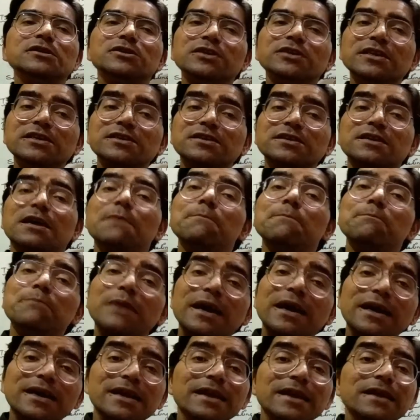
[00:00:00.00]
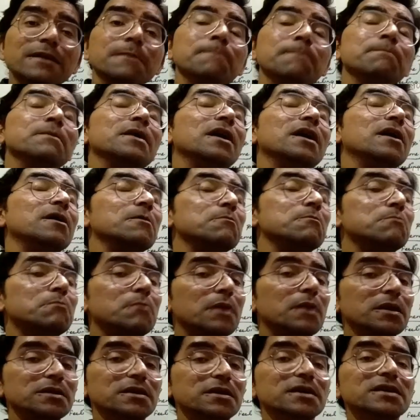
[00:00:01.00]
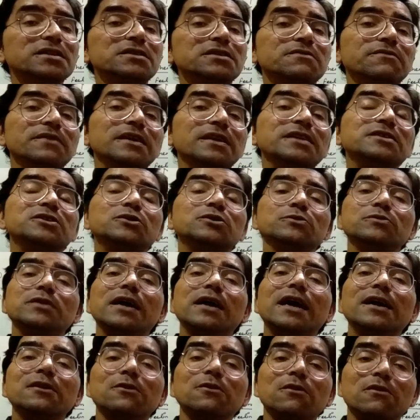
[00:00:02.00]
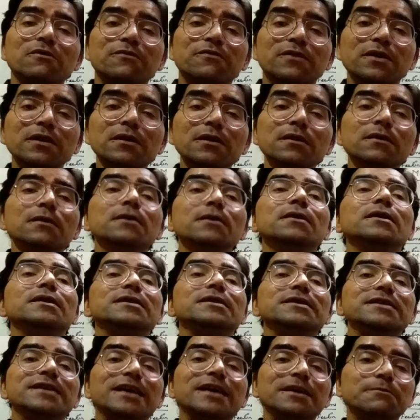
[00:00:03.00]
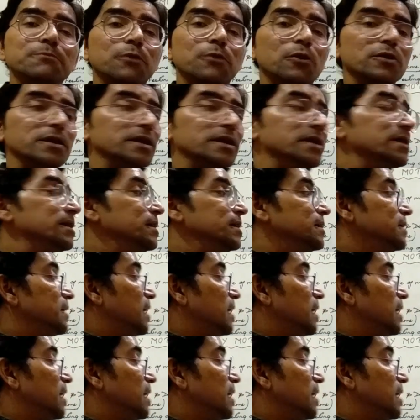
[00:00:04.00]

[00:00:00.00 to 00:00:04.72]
She is comparing her mother's face to that of a dead body.